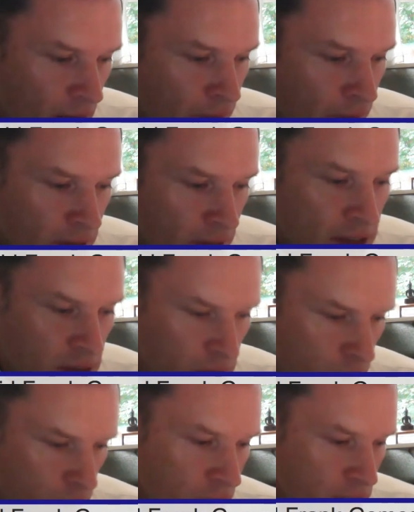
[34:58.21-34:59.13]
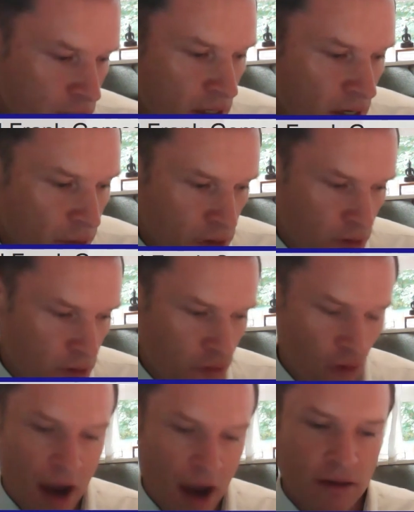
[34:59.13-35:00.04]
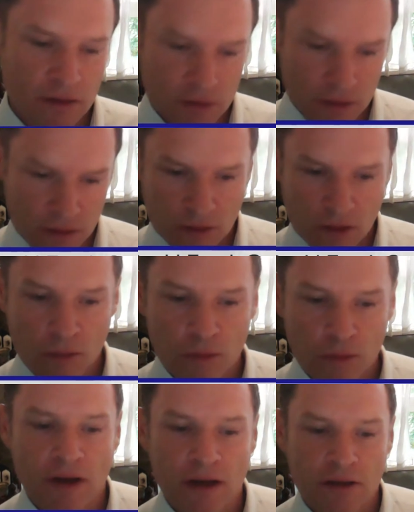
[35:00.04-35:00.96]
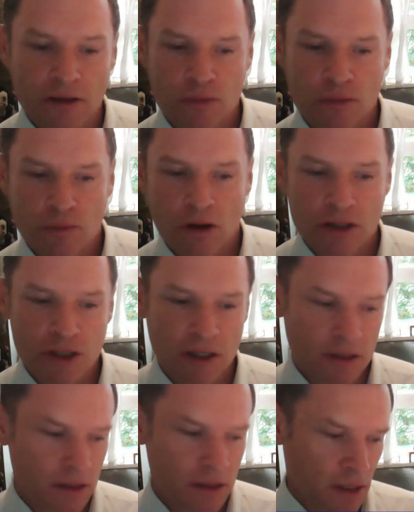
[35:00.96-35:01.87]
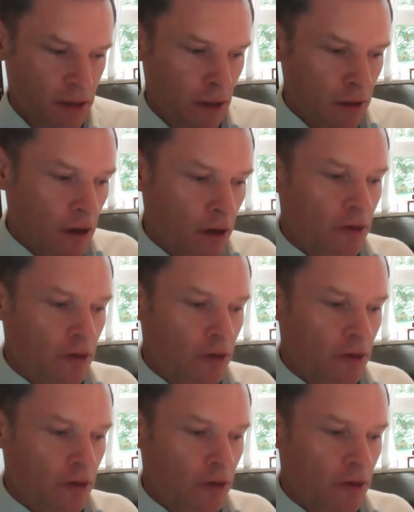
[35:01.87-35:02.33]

I mean, that's the reason I was attracted to the Global Values Project, is I saw not